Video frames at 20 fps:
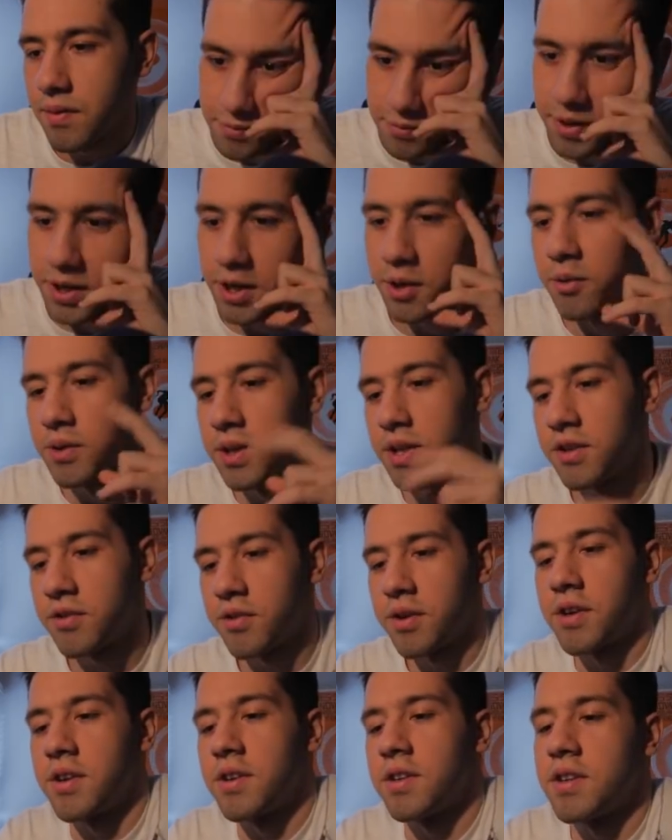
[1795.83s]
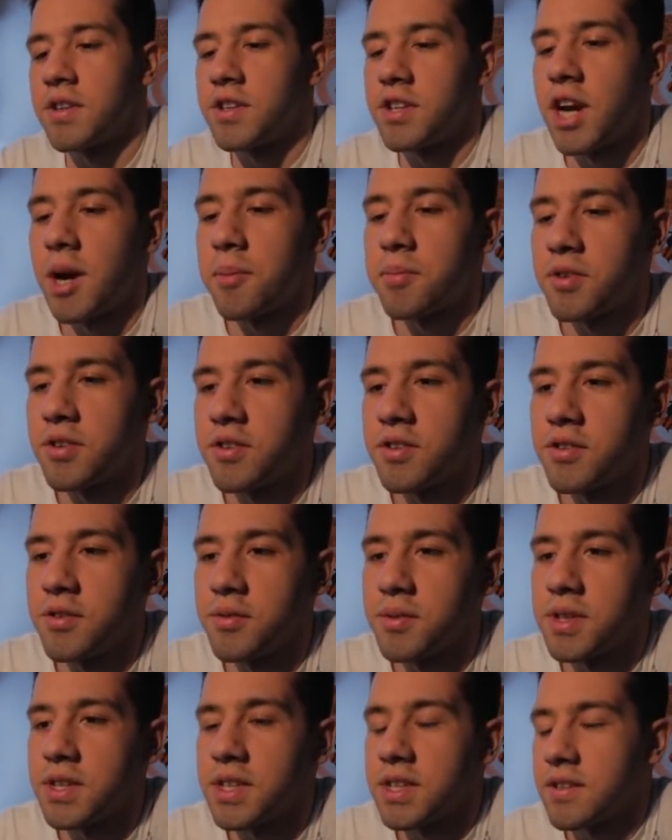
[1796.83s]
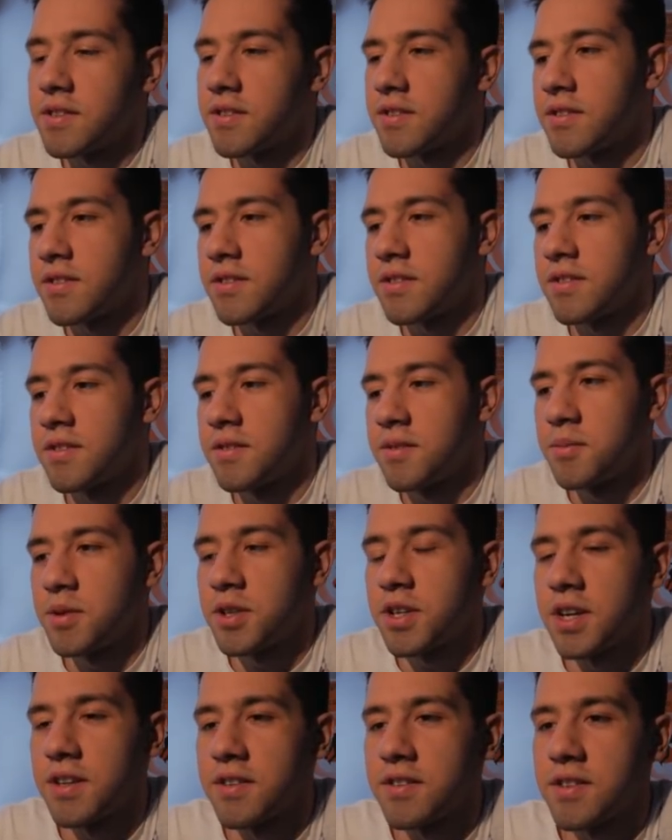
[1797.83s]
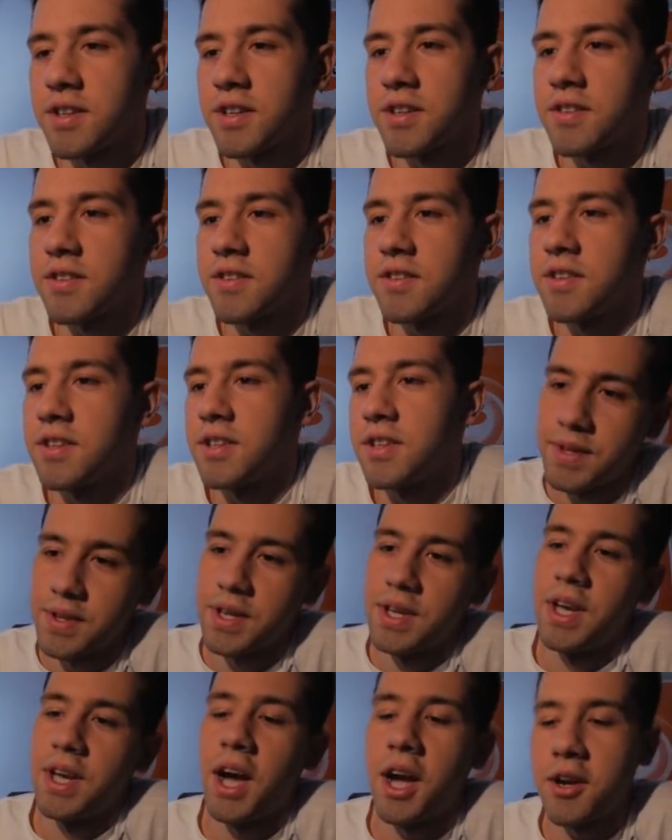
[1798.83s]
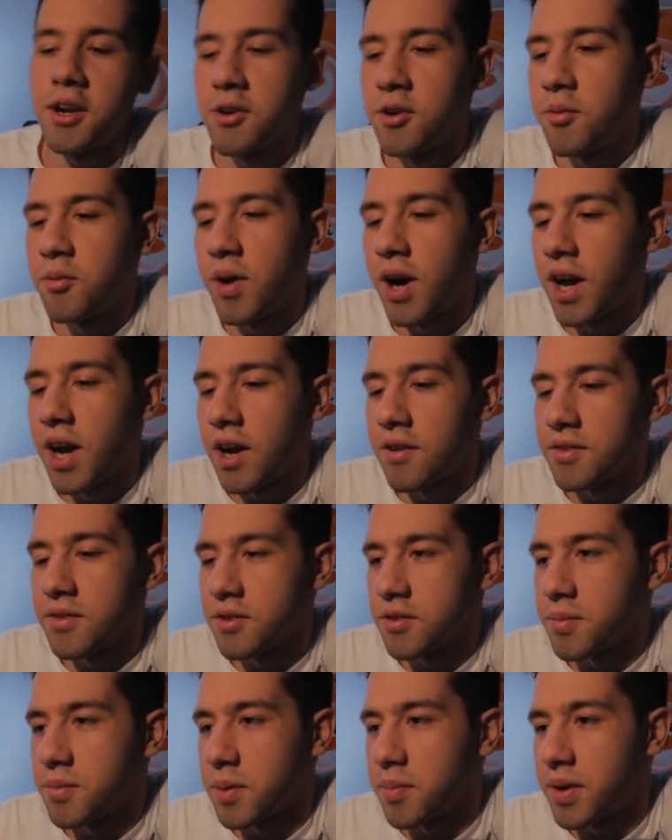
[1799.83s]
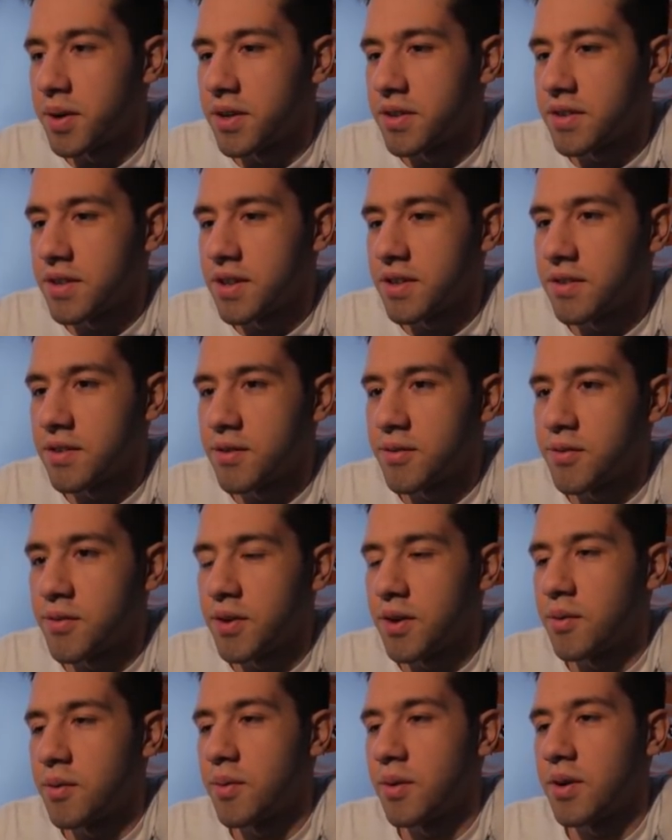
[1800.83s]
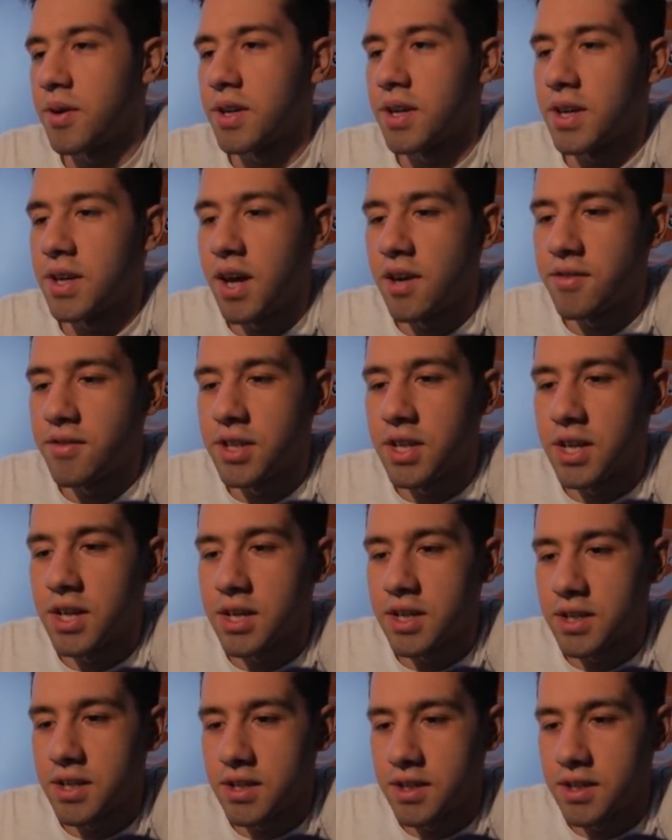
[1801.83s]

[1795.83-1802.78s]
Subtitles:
We can only trigger to chapter 2 with this, which kind of sucks. I don't know why I haven't used my Parasite so far. Okay, Avalok.